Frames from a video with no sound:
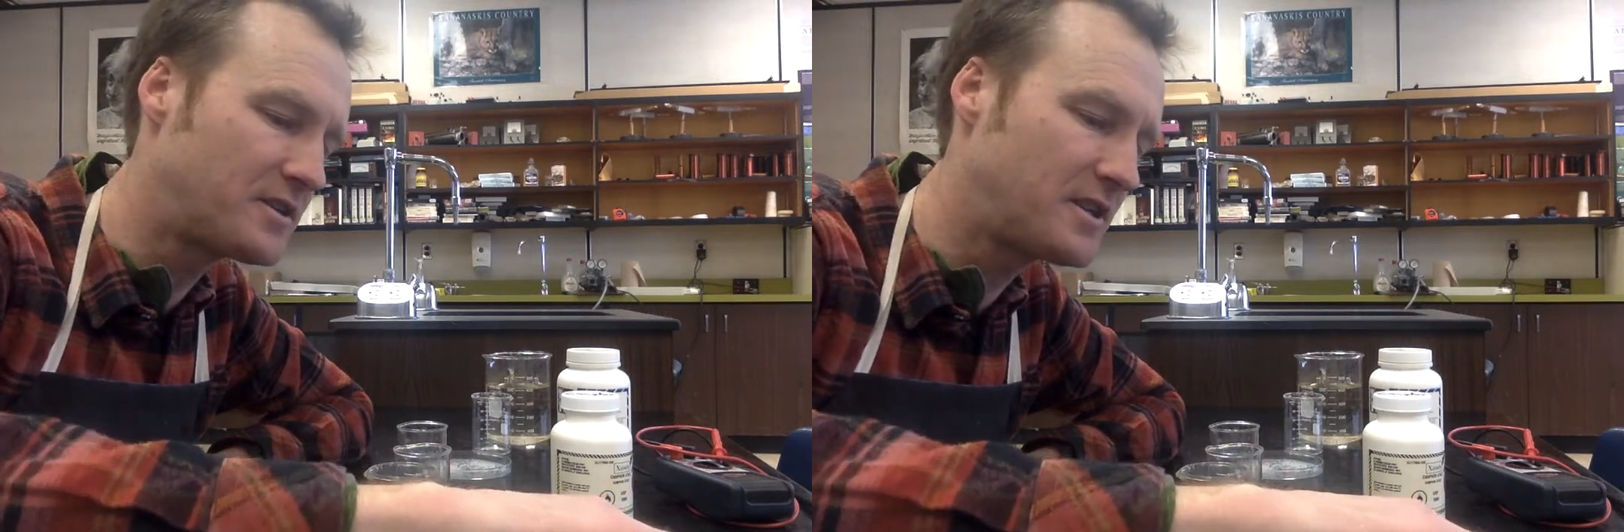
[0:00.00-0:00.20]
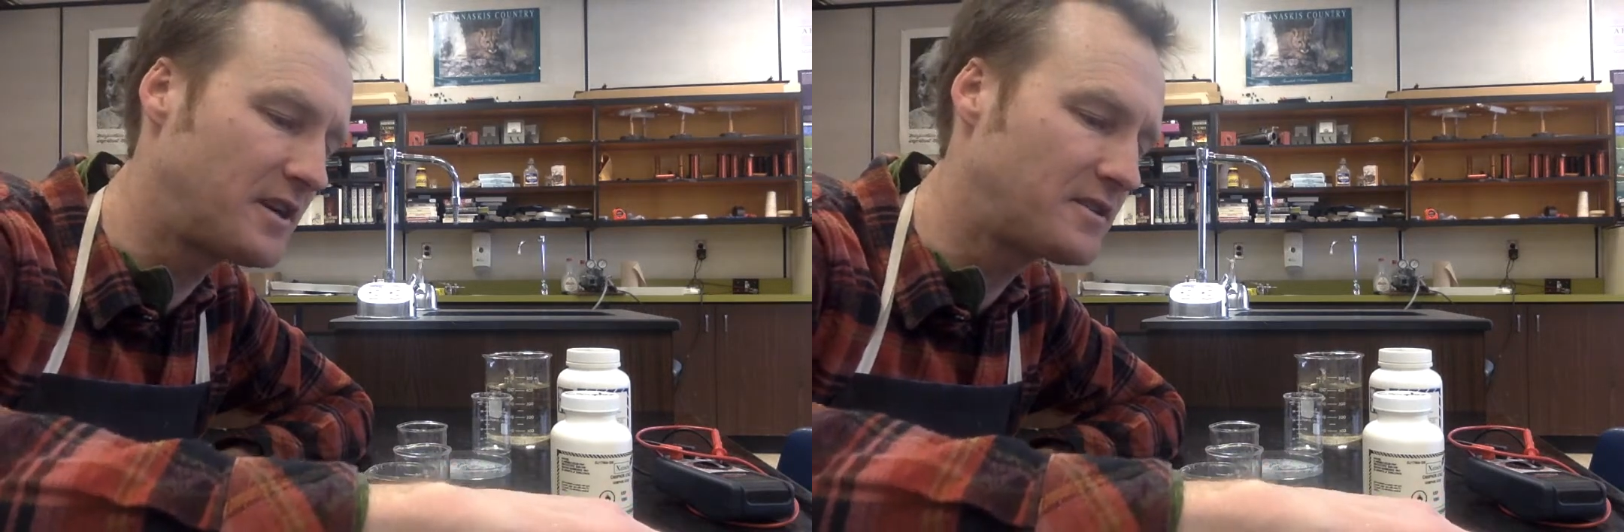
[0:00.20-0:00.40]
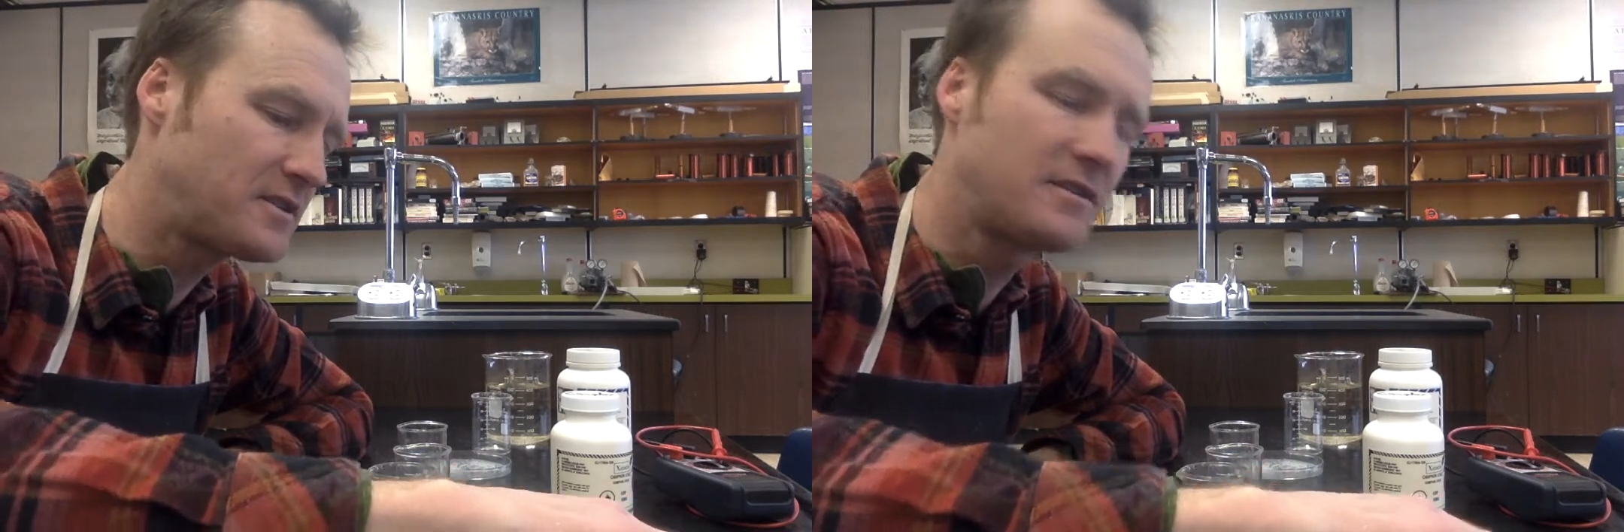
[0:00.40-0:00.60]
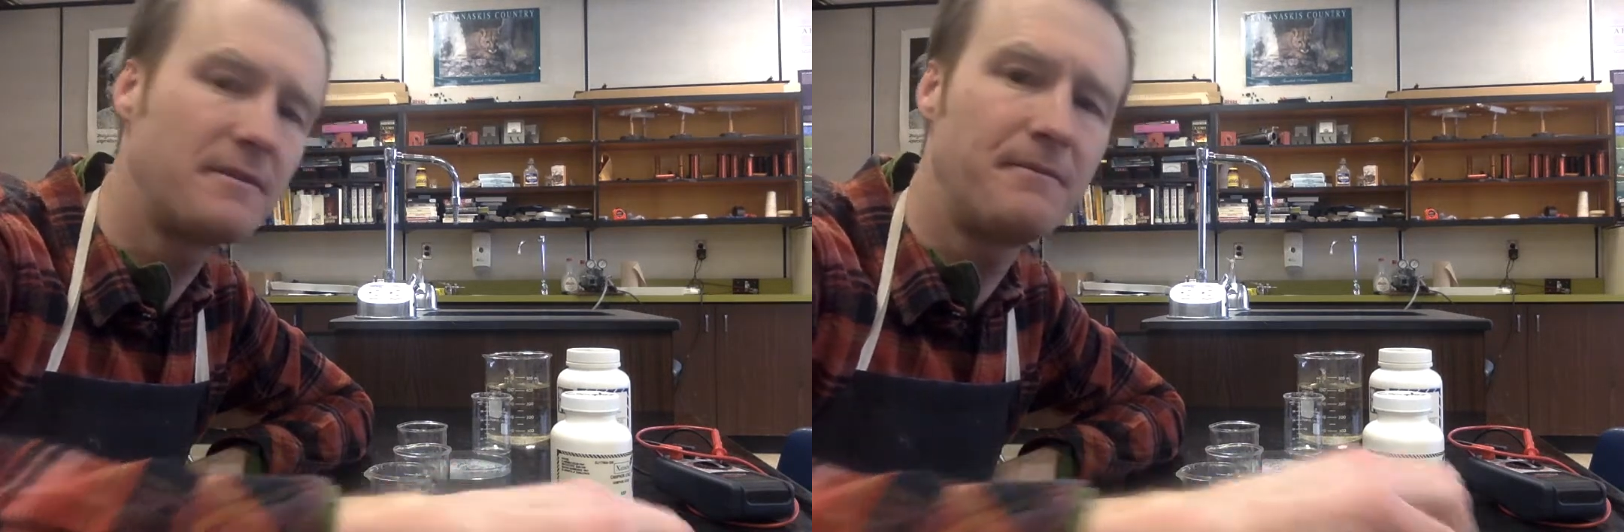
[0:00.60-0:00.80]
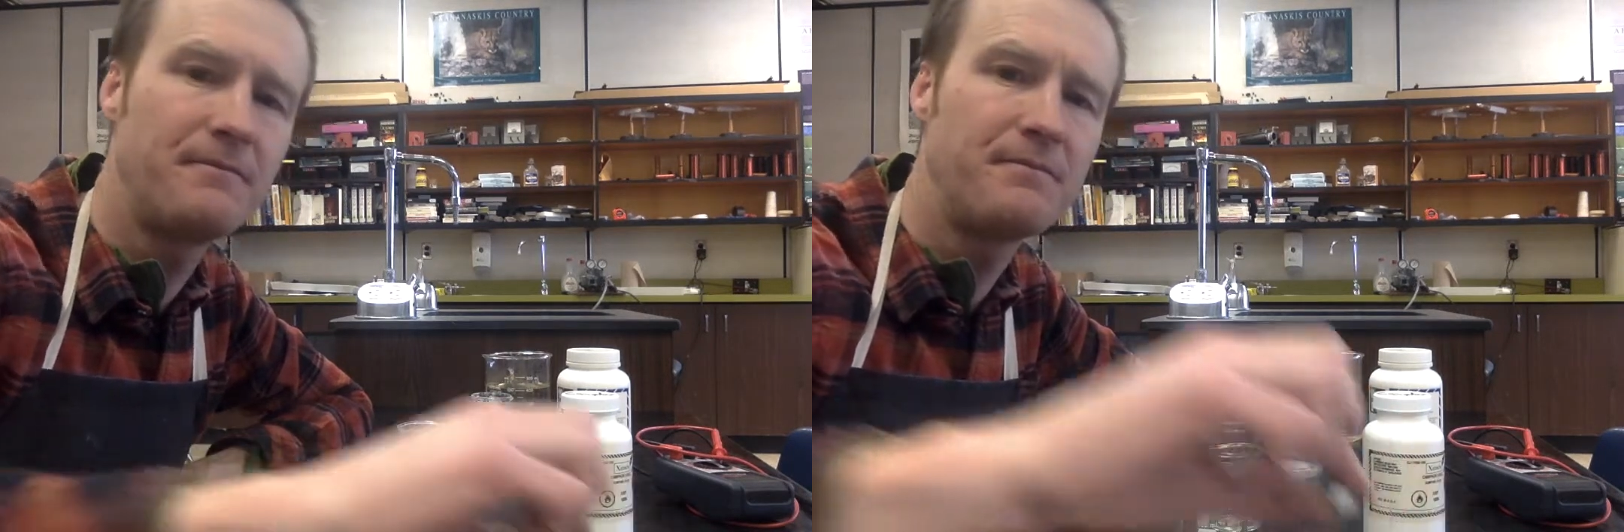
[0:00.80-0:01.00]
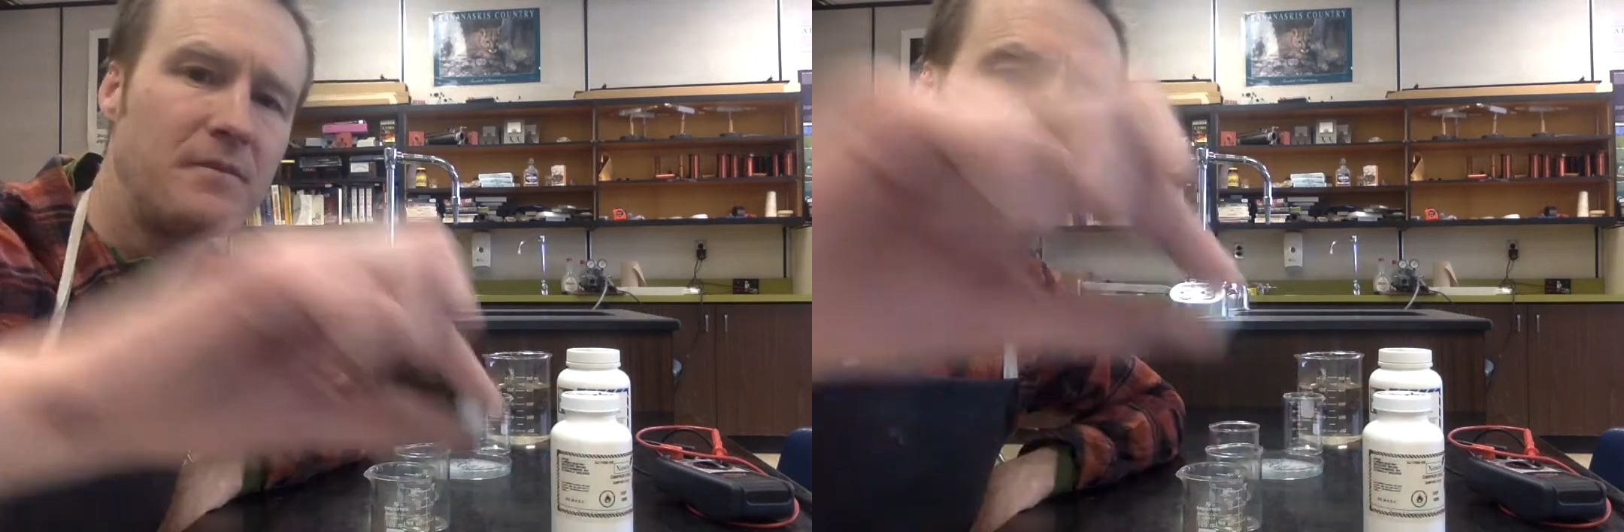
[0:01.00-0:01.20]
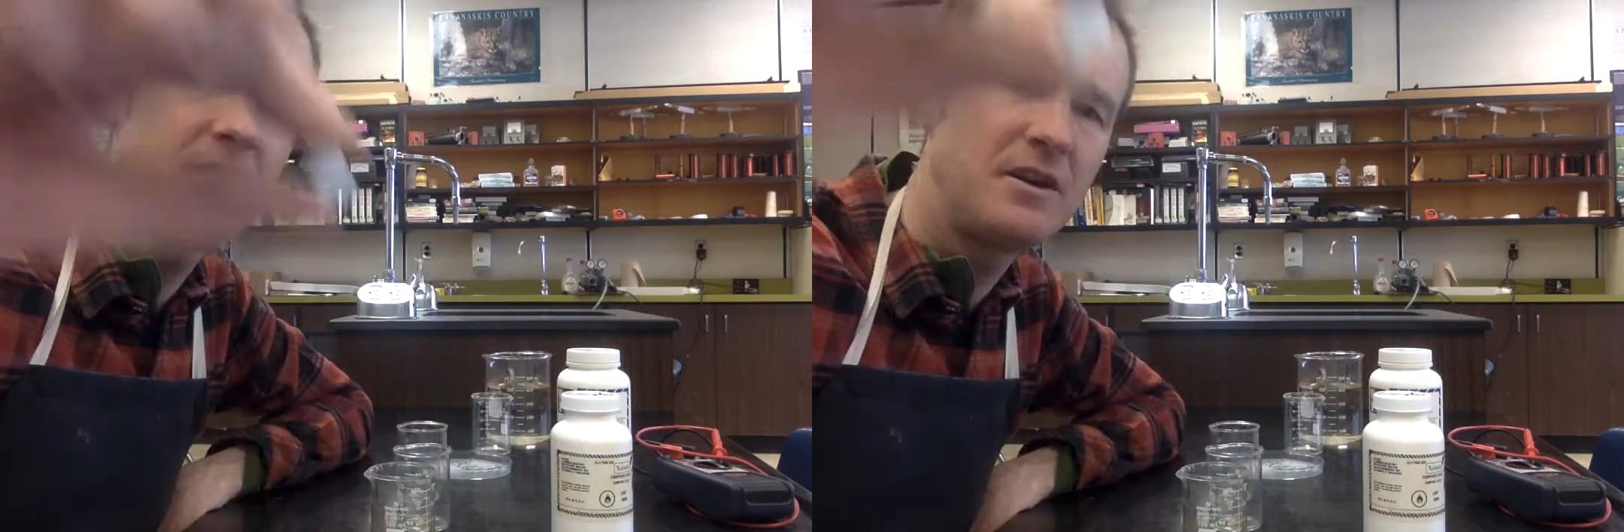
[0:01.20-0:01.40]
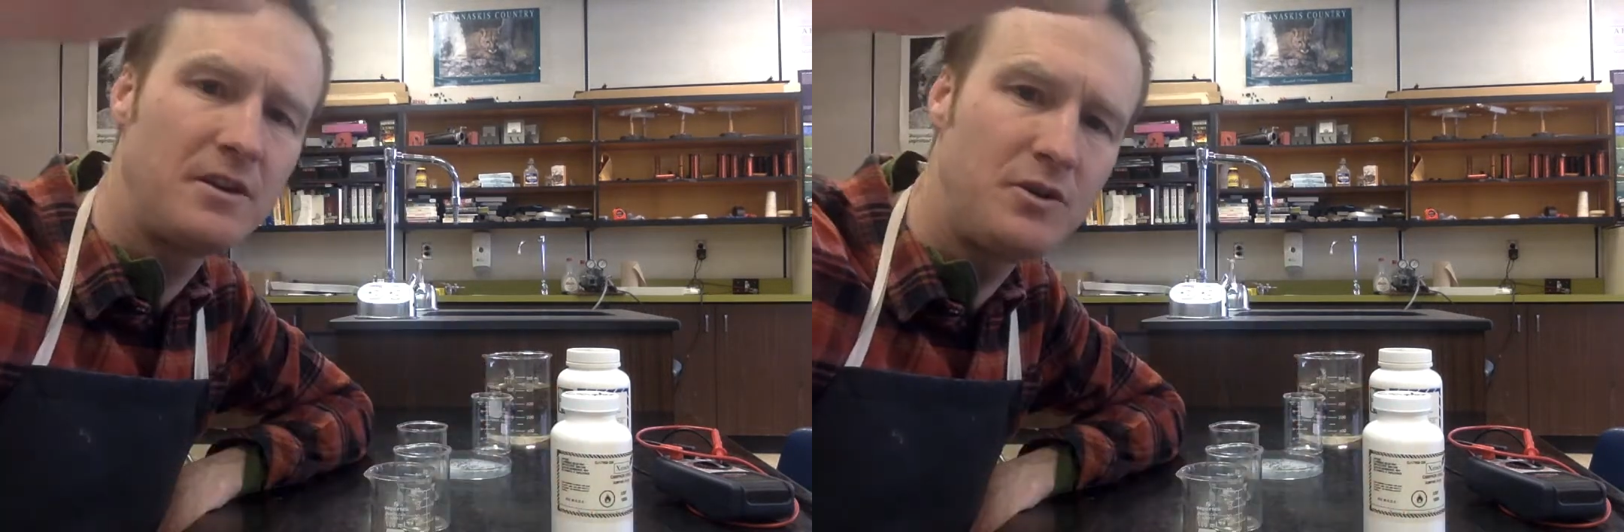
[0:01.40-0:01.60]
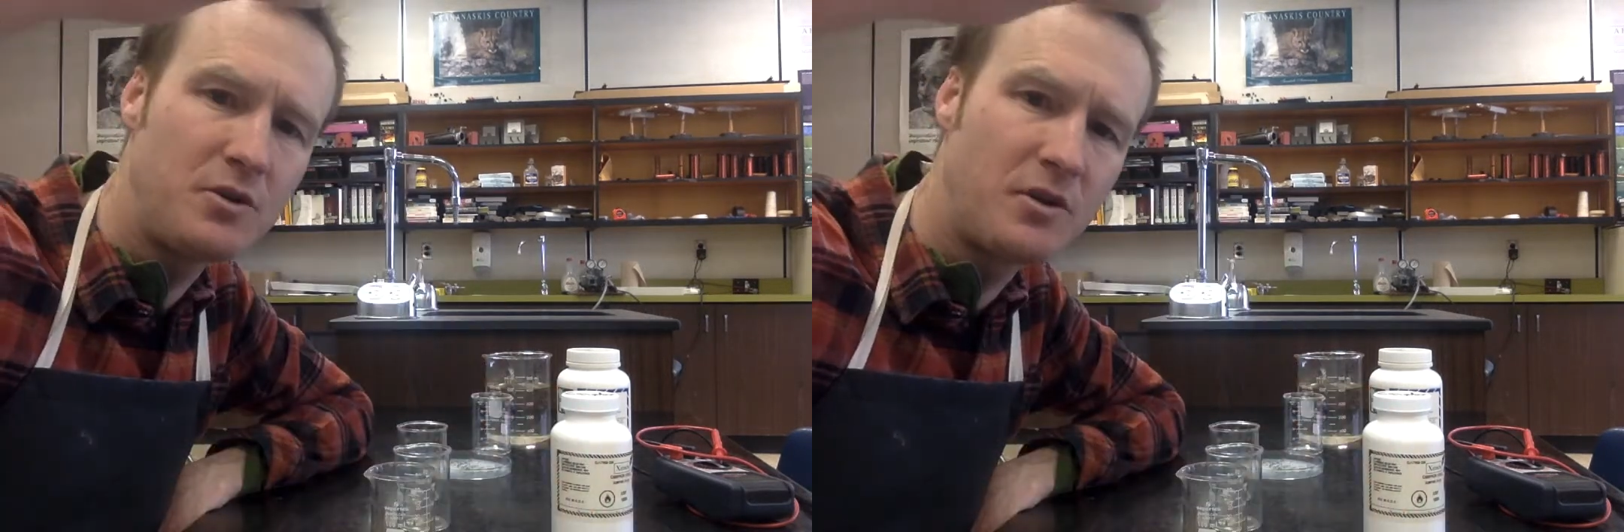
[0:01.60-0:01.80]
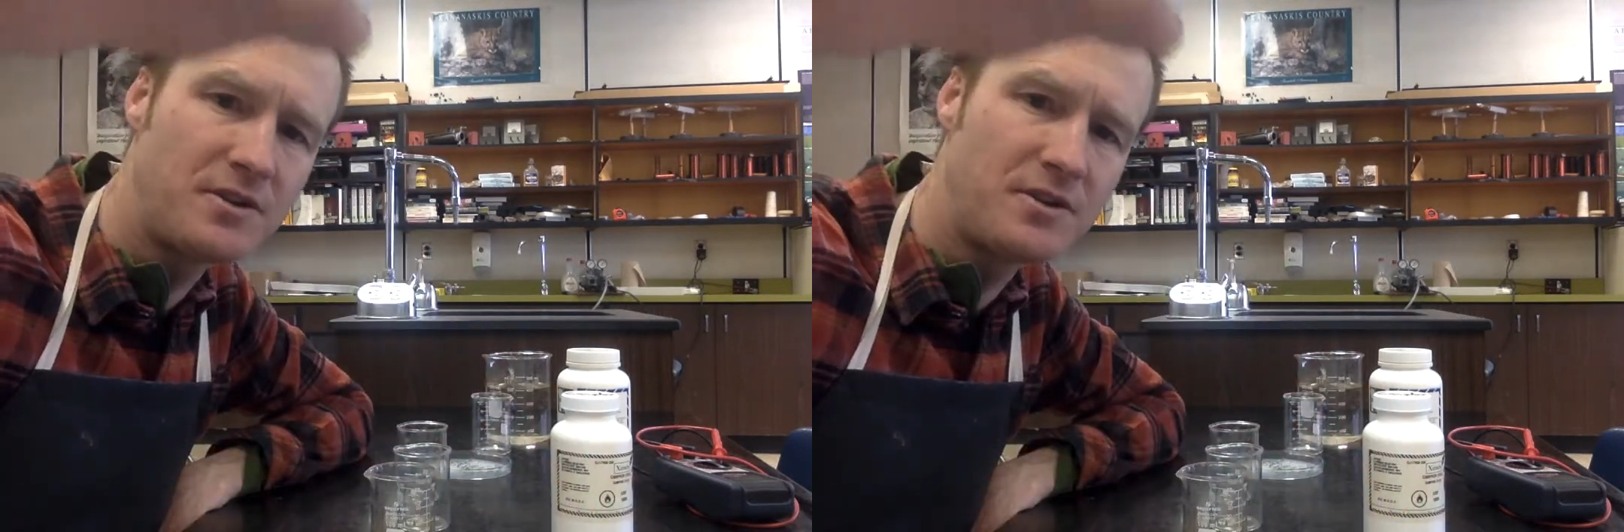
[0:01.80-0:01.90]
this. You could